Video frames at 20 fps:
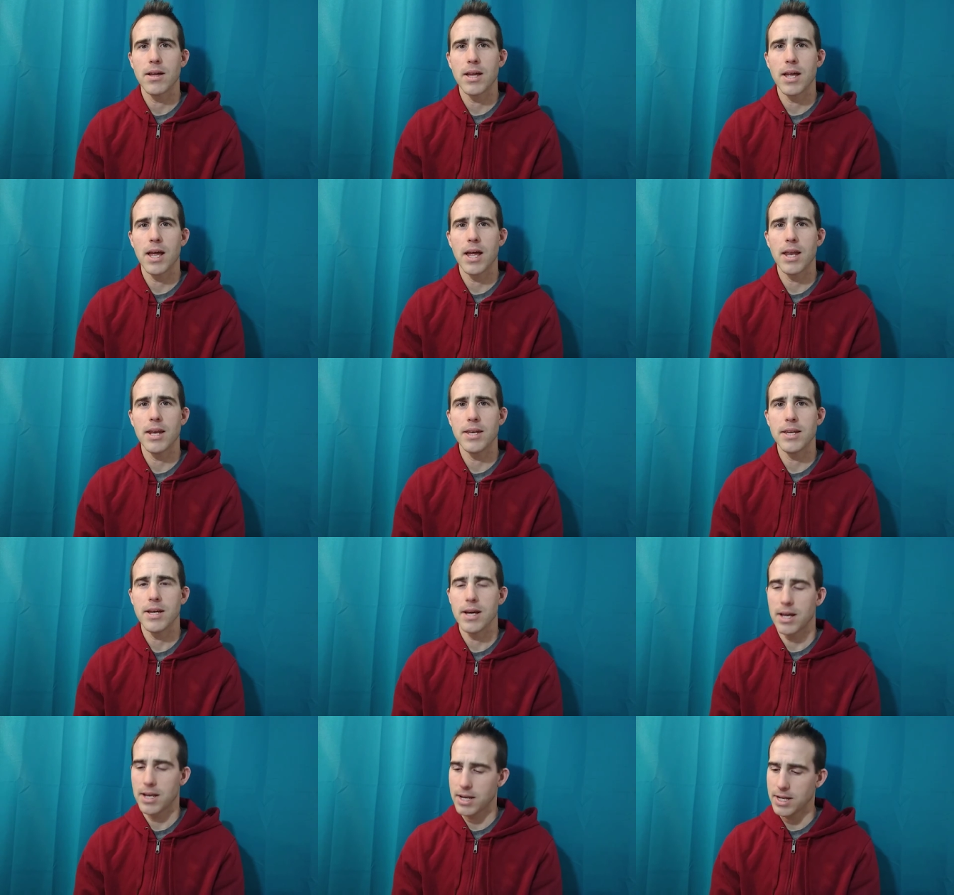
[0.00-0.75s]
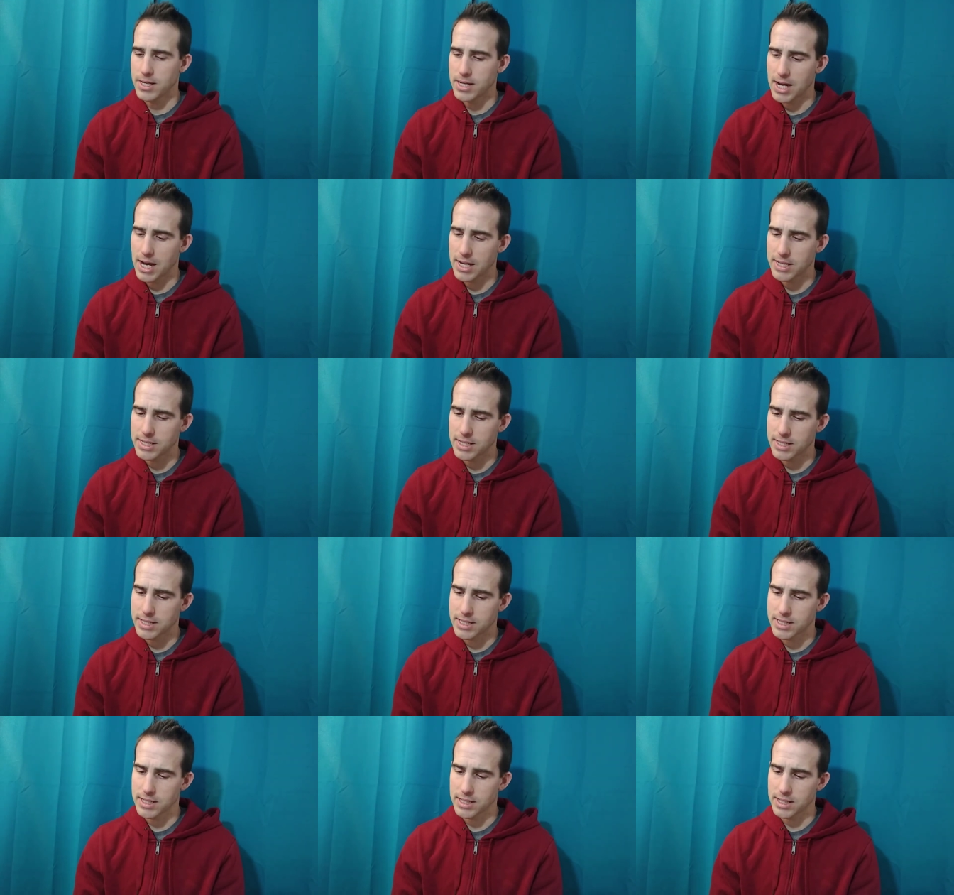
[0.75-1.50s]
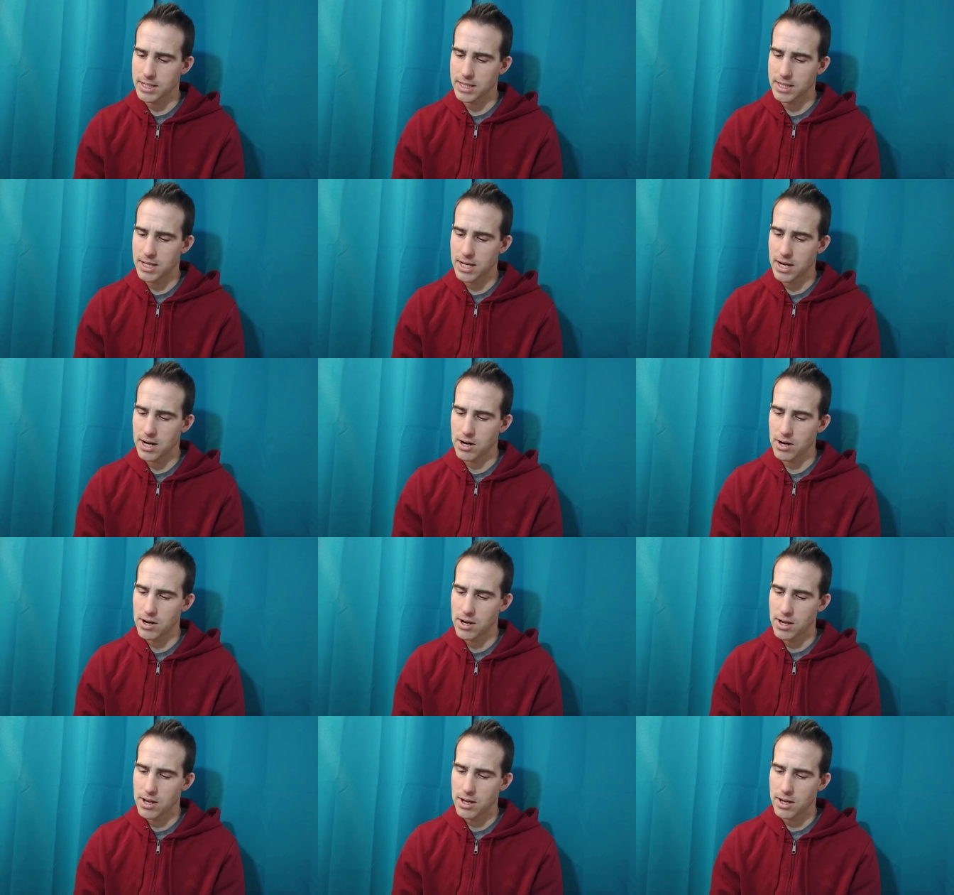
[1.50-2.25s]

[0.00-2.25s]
And, uh, and he dies instantly there